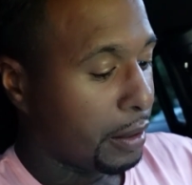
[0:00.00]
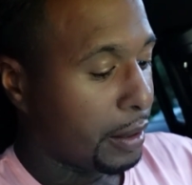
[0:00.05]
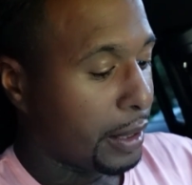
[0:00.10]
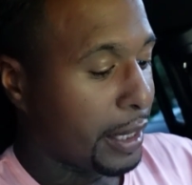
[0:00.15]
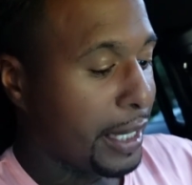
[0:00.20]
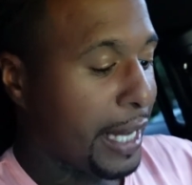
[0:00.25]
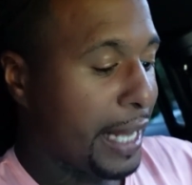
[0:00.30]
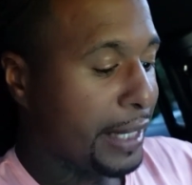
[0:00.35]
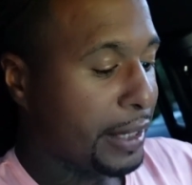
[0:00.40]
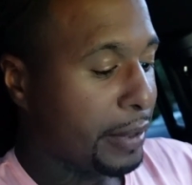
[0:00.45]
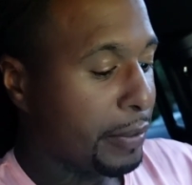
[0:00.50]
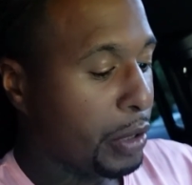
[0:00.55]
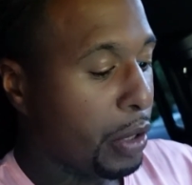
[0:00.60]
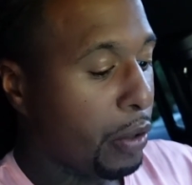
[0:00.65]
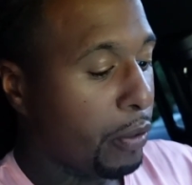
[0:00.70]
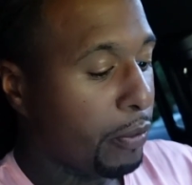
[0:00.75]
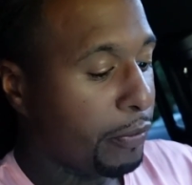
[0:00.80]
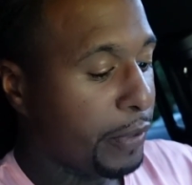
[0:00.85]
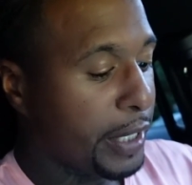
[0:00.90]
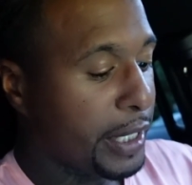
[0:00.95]
it got some
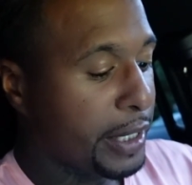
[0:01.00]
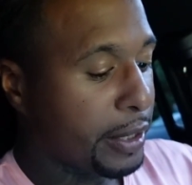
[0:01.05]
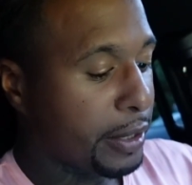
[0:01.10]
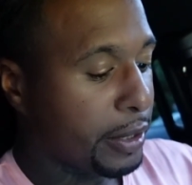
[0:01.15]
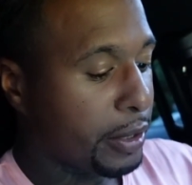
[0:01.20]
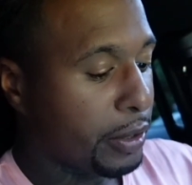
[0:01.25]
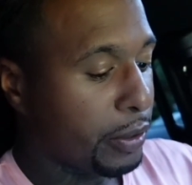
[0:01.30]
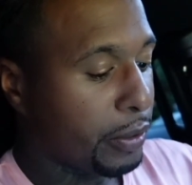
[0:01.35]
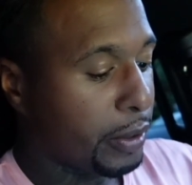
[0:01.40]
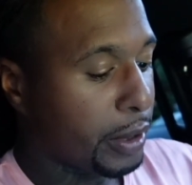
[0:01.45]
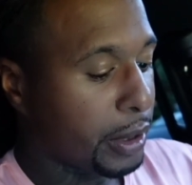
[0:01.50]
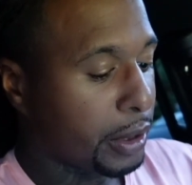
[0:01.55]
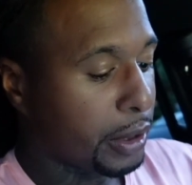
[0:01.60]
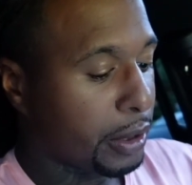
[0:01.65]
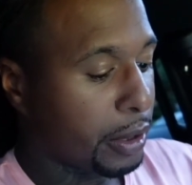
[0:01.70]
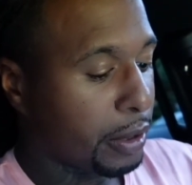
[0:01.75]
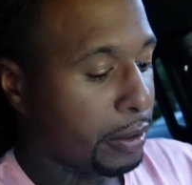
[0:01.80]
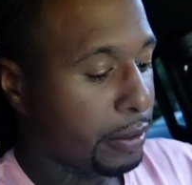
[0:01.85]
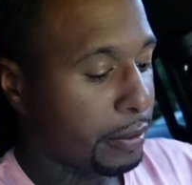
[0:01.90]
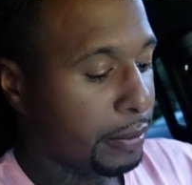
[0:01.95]
dope features to it,
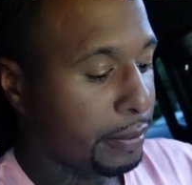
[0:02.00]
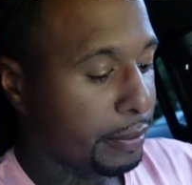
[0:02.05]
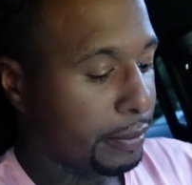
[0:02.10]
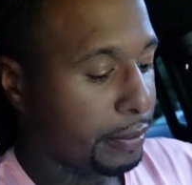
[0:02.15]
so.